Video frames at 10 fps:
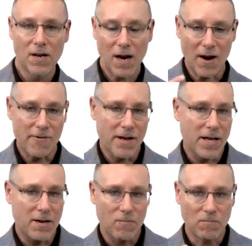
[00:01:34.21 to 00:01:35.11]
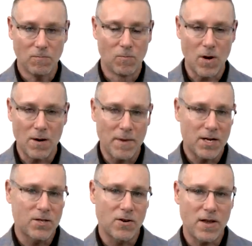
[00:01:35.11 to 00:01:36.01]
I really want to make
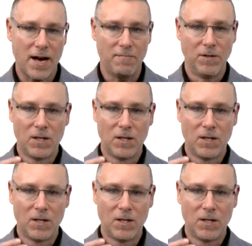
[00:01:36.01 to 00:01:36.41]
sure that